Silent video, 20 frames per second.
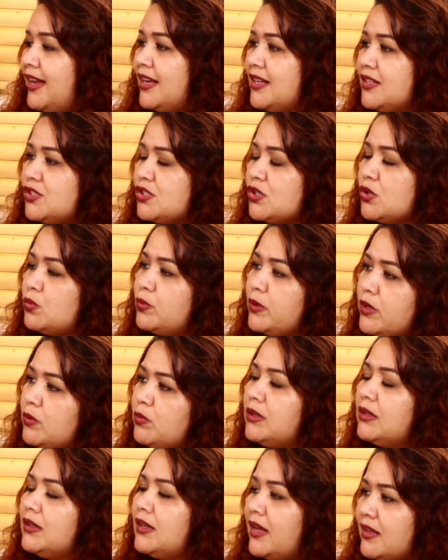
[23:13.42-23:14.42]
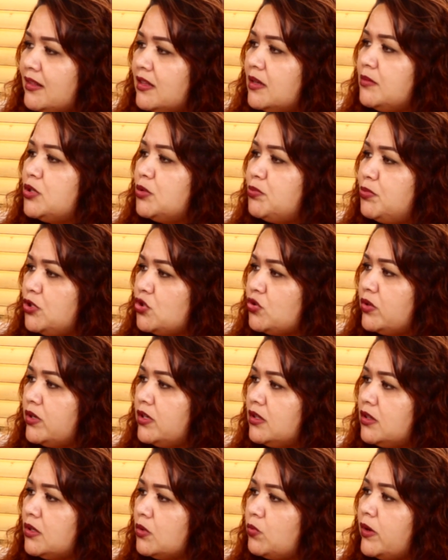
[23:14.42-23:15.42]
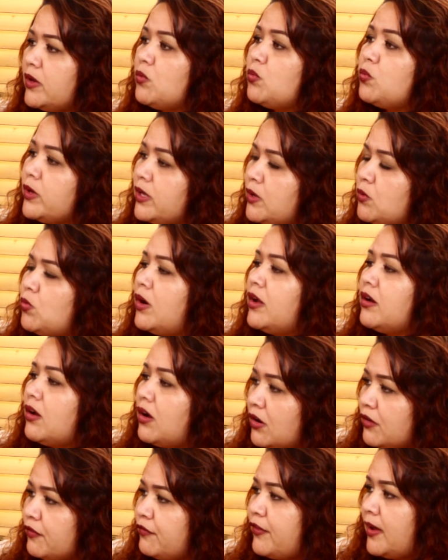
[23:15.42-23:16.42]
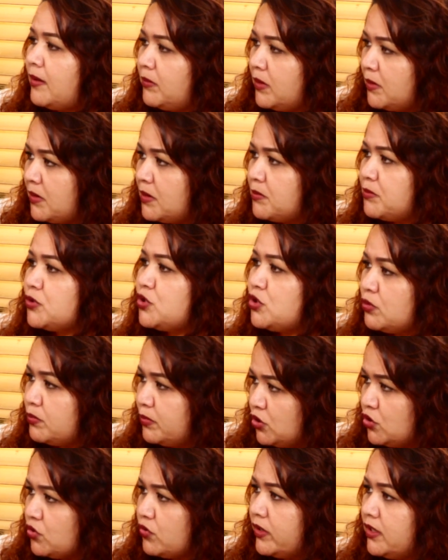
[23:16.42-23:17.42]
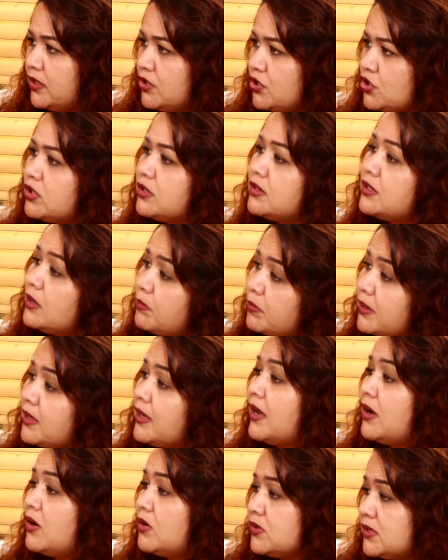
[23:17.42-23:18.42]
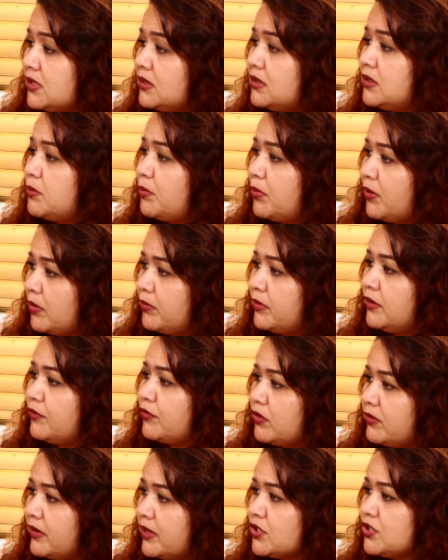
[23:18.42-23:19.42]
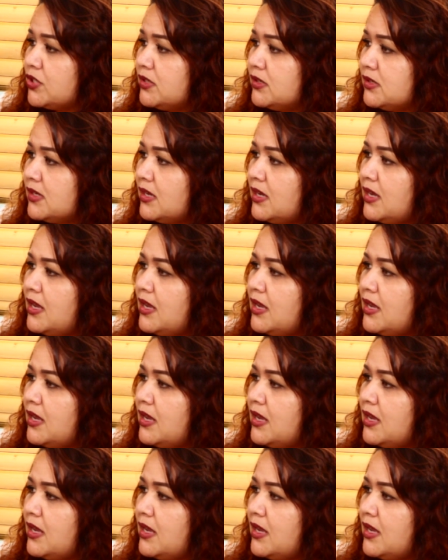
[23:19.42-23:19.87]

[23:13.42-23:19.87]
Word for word: and so we would like them to be treated the way we want our family members to be treated should they be housed at the Department of Corrections.